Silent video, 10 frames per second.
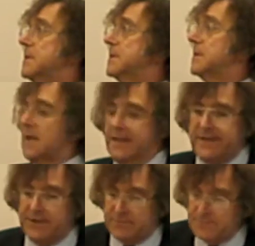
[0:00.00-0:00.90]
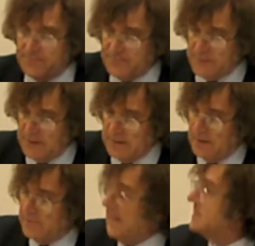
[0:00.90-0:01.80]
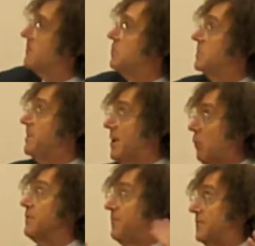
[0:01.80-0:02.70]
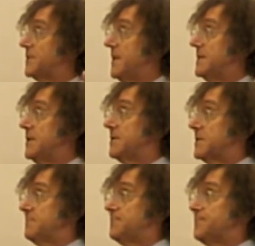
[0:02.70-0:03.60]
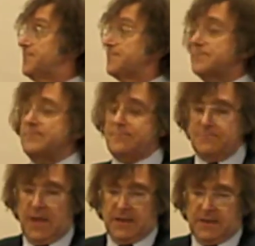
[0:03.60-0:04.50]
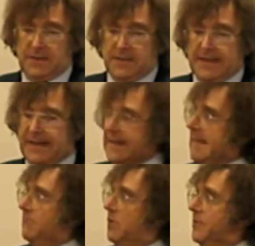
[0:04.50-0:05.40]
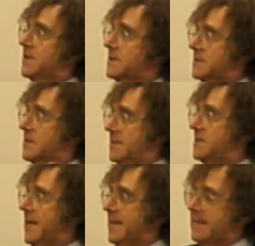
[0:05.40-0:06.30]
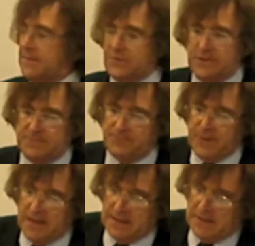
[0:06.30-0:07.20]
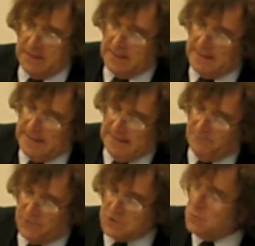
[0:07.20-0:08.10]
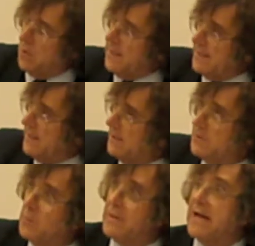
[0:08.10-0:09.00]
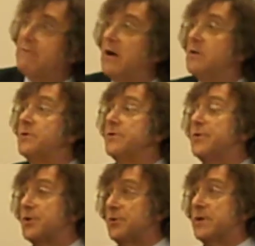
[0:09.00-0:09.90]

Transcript: A year. That would be over 15 years. And I have all this to hand out to you. And for a 20-year, we'd have $131